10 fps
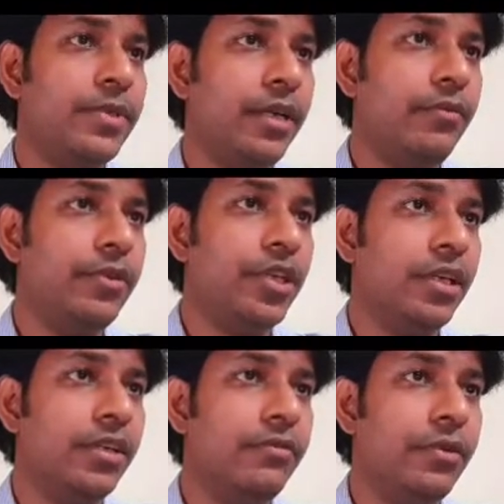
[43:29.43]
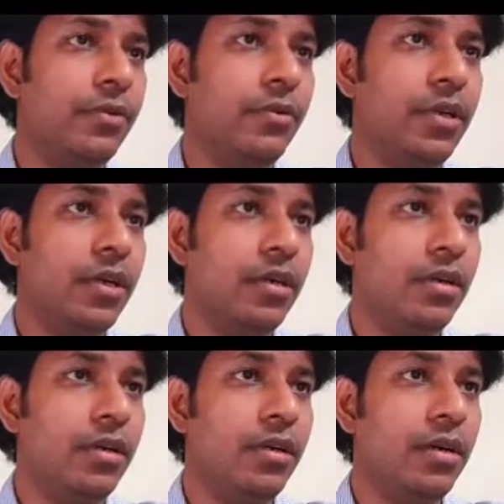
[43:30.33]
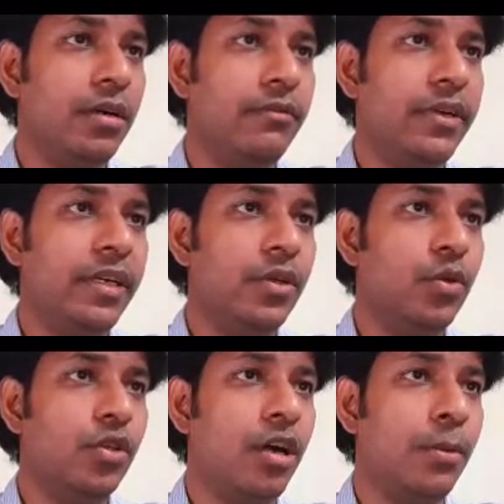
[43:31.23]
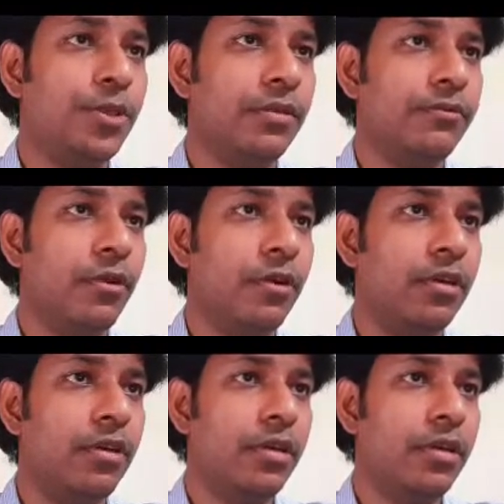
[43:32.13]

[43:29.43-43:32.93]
which will give you a very good option for